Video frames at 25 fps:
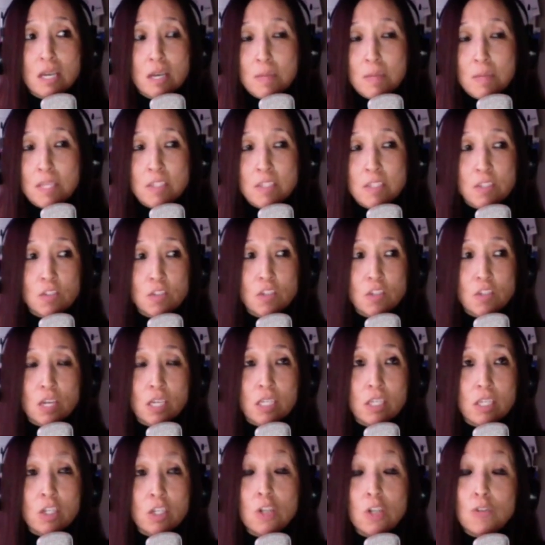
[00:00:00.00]
a message
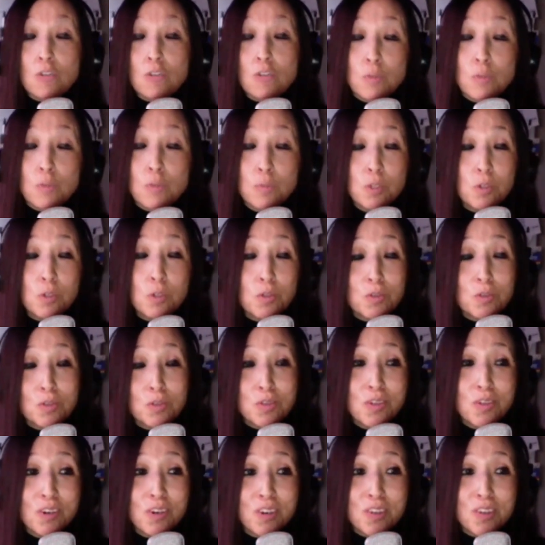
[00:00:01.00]
I hear from
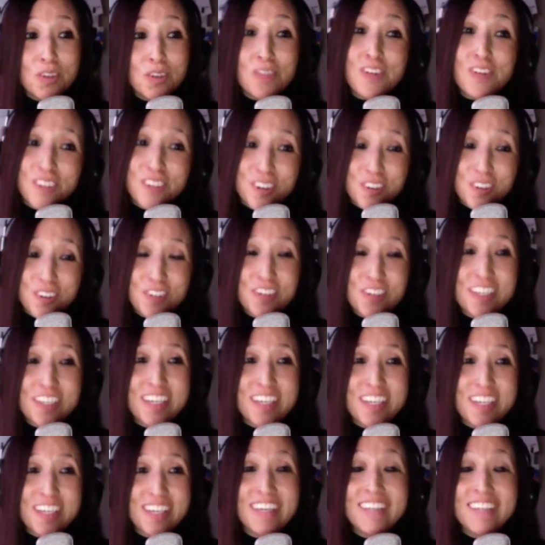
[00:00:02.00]
you over and over
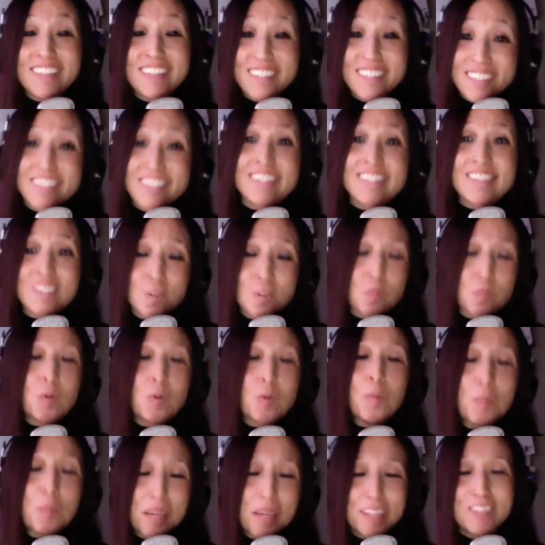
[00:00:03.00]
again, and it's the
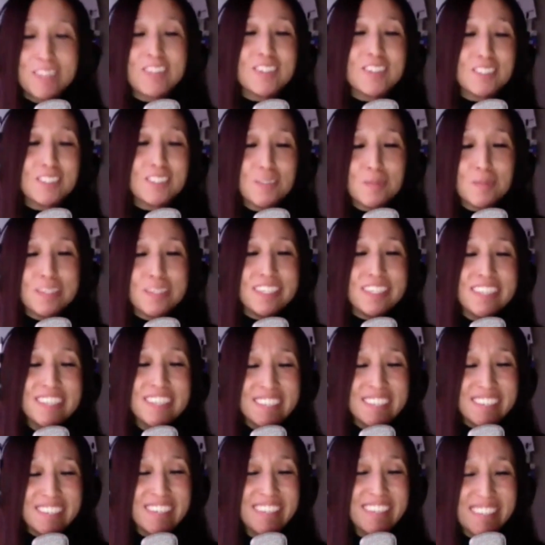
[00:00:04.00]
reminder to
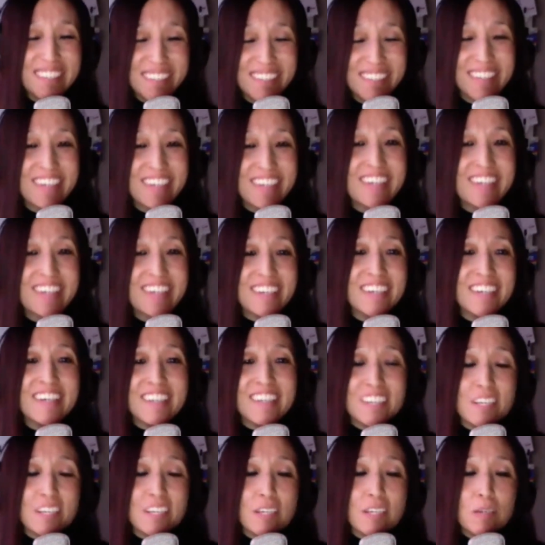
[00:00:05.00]
me.
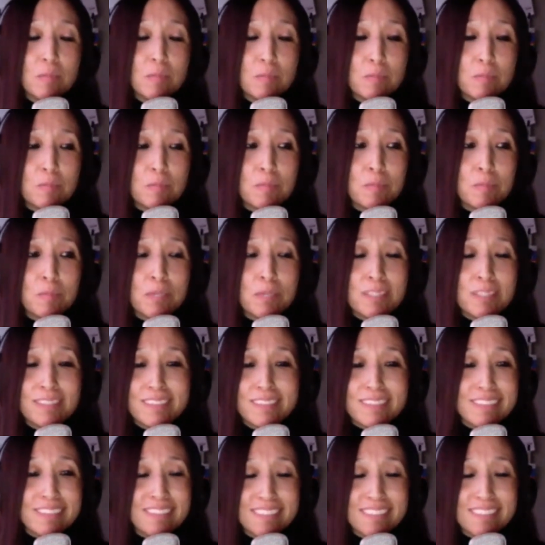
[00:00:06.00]

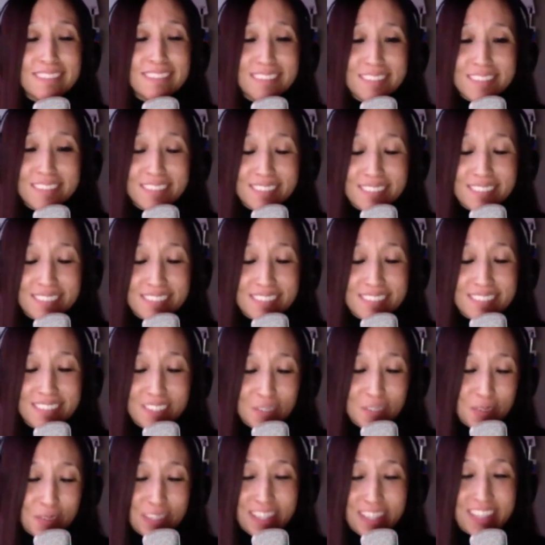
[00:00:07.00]
But,
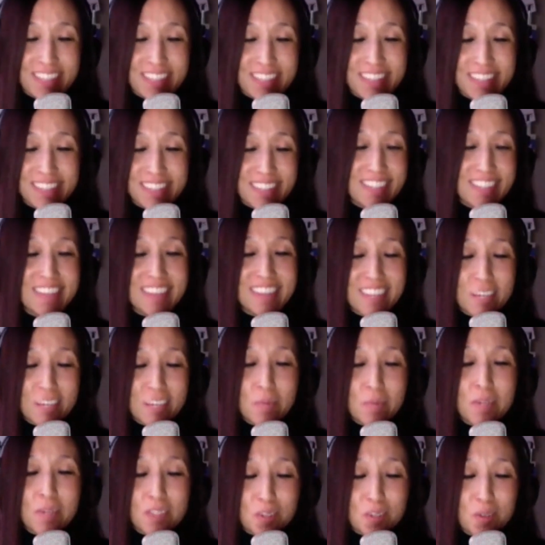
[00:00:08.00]
when I sit and
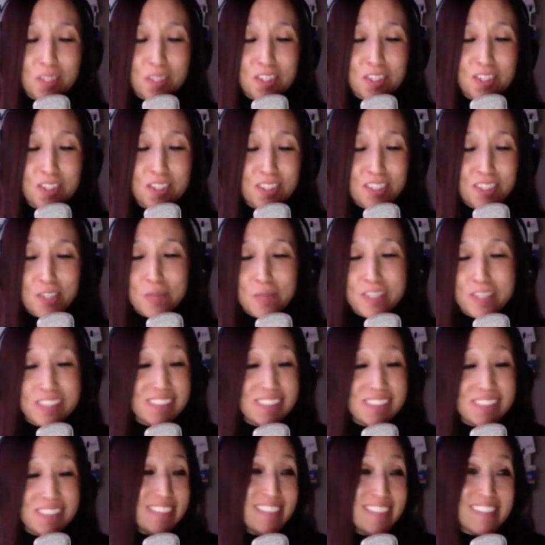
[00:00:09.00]
think about the question,
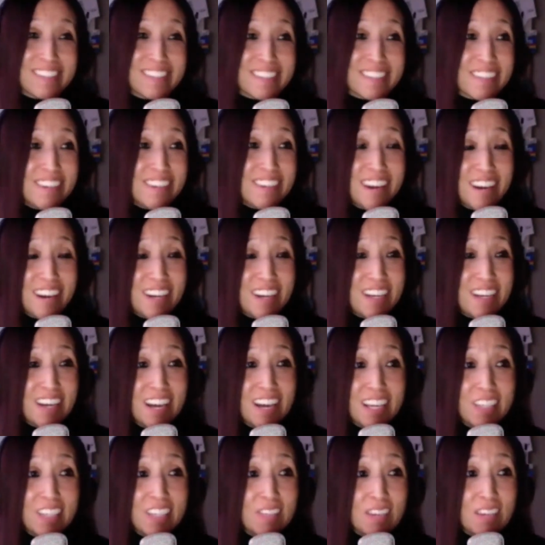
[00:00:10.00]
Omar,
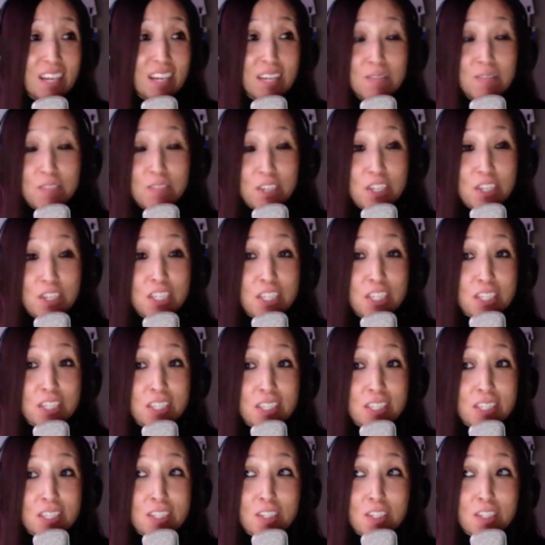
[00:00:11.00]
I'm very
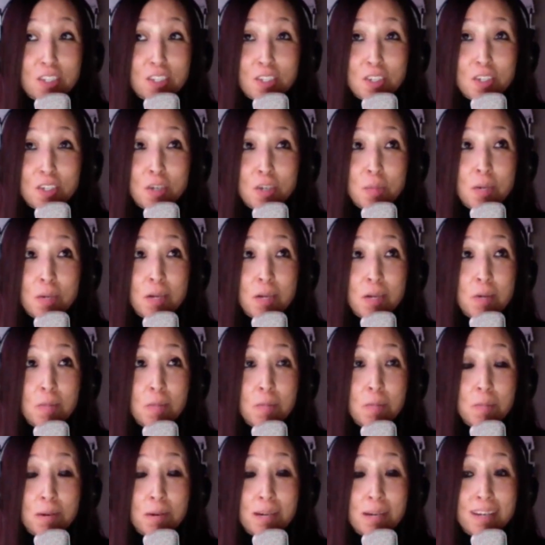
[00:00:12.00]
clear about